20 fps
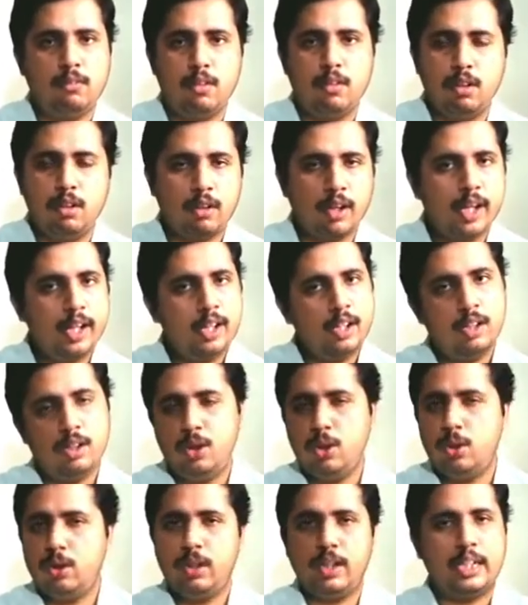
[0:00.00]
Okay,
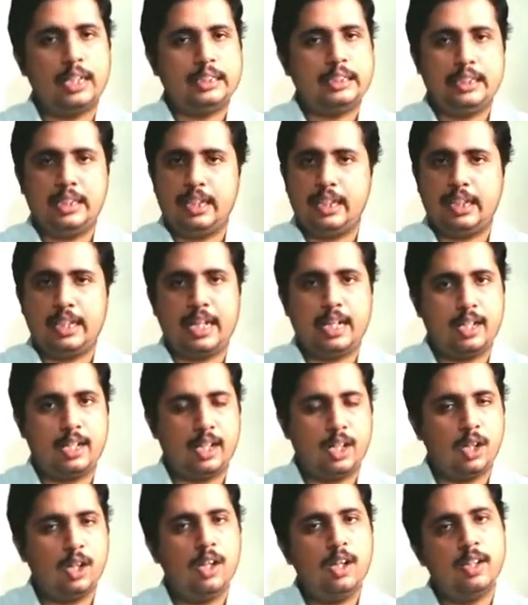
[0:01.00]
don't consider that at
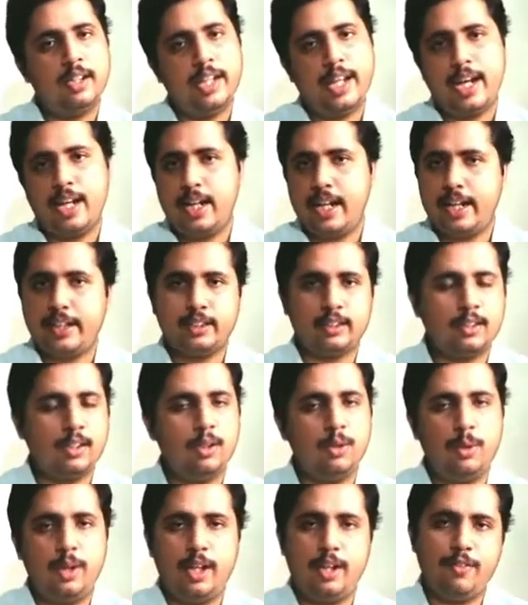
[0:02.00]
all. They are
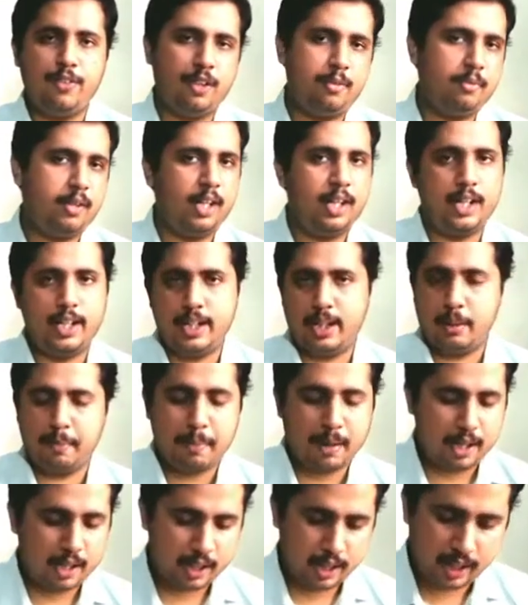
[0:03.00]
excluded from related
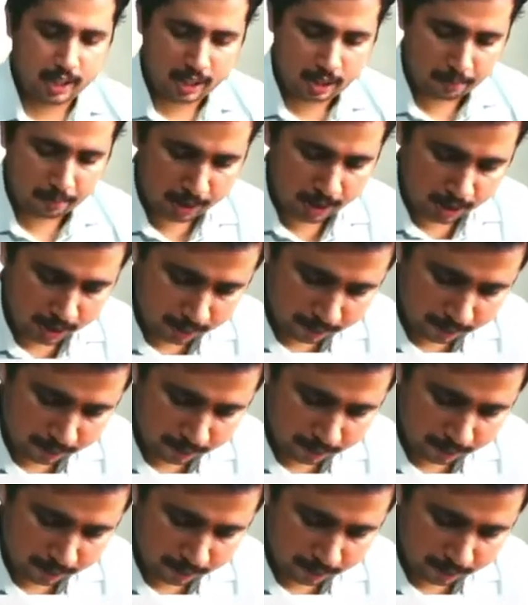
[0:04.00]
party element.